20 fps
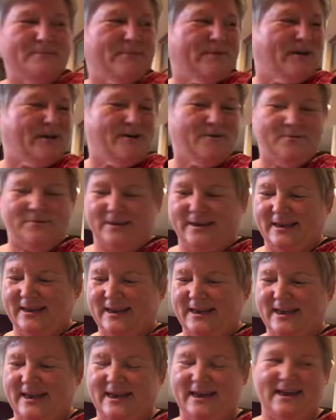
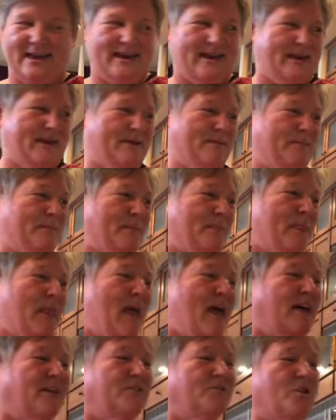Okay,
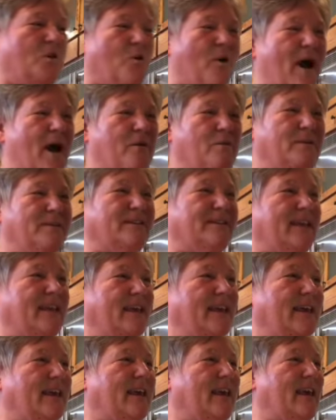so I was
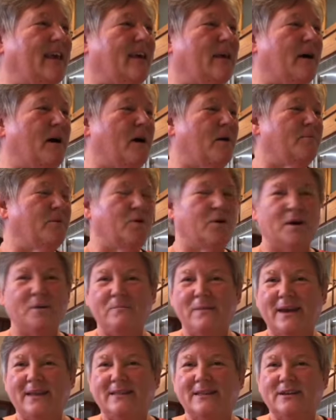thinking you can
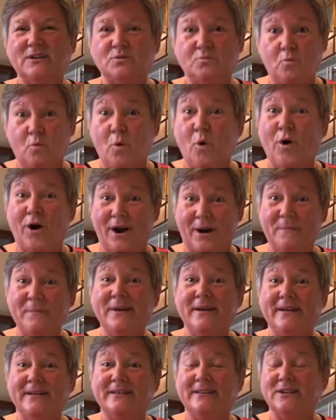make this
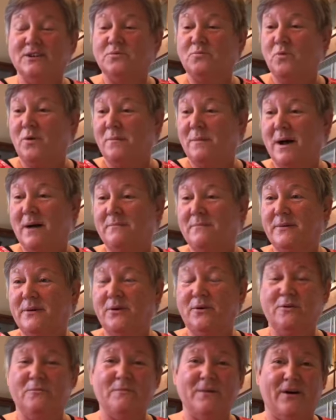warm, just warm up
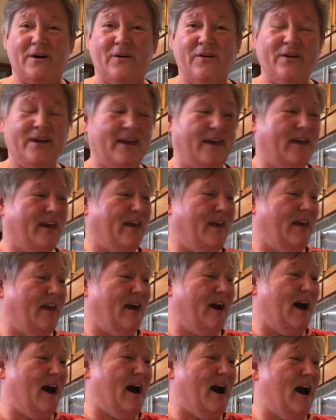your milk,
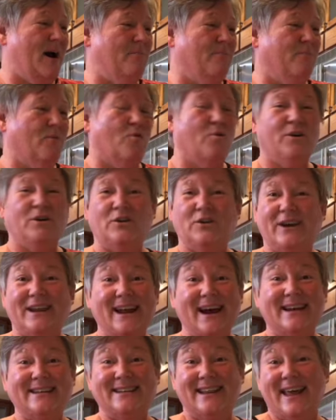or you could
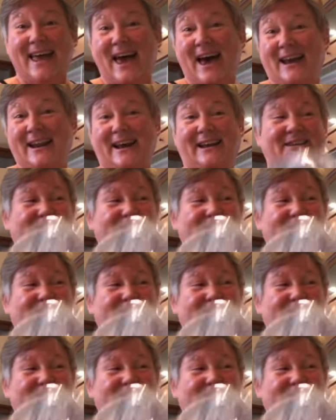add ice